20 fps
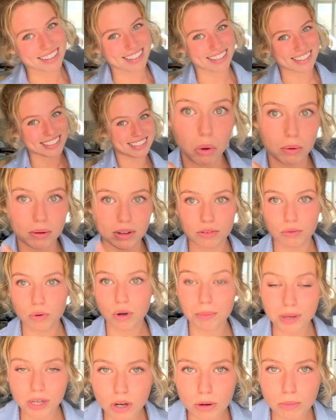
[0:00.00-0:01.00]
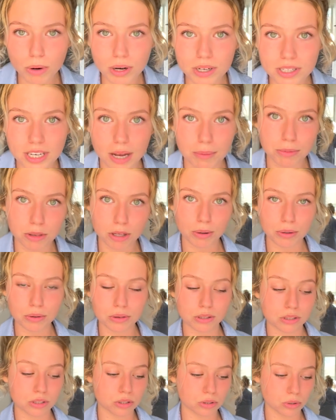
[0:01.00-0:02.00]
Because if you want me to go more in depth about
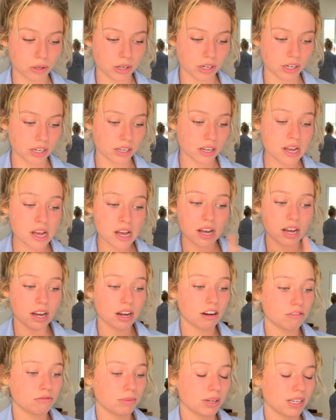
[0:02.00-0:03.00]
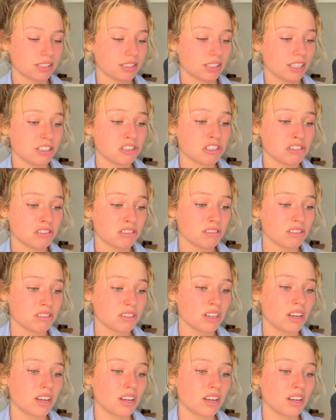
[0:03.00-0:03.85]
the story of my extensions